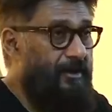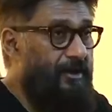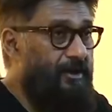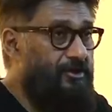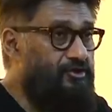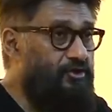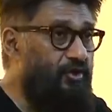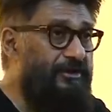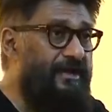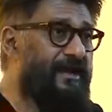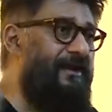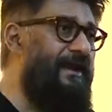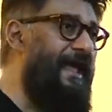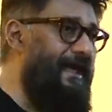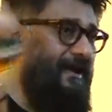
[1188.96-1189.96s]
So they
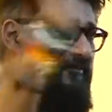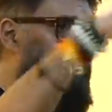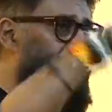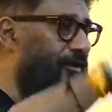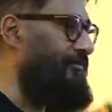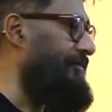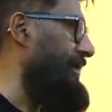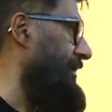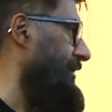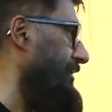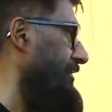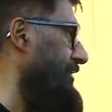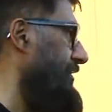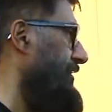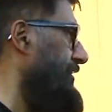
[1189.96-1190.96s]
ran from
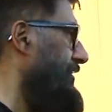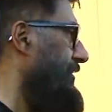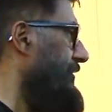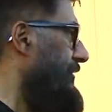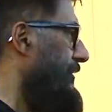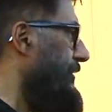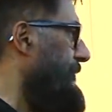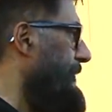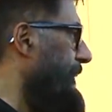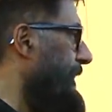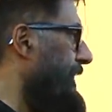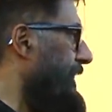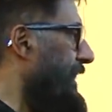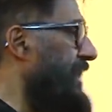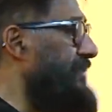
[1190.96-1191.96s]
there
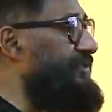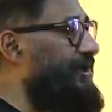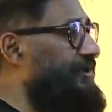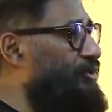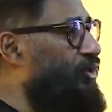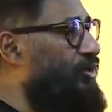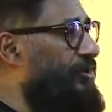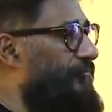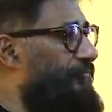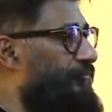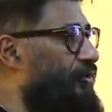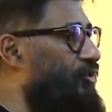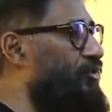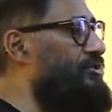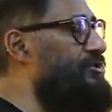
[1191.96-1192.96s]
and they took
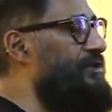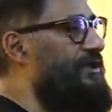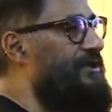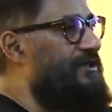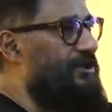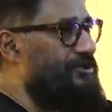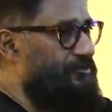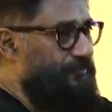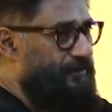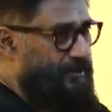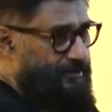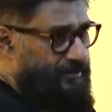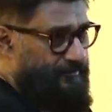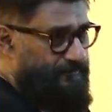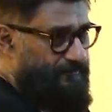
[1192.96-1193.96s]
refuge in Kashmir.
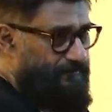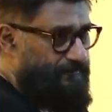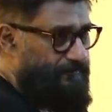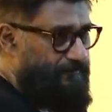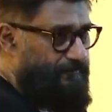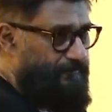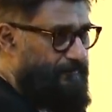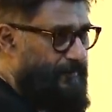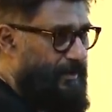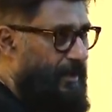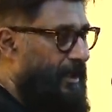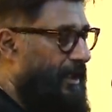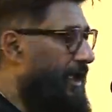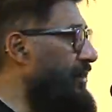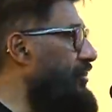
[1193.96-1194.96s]

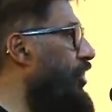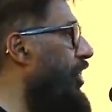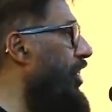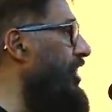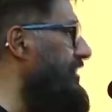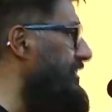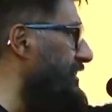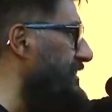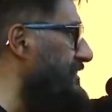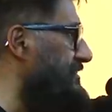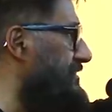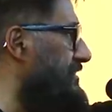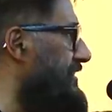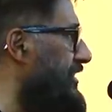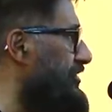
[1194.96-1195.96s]
And all
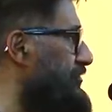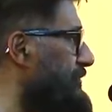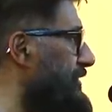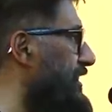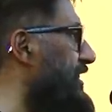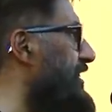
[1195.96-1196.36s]
these Kashmiri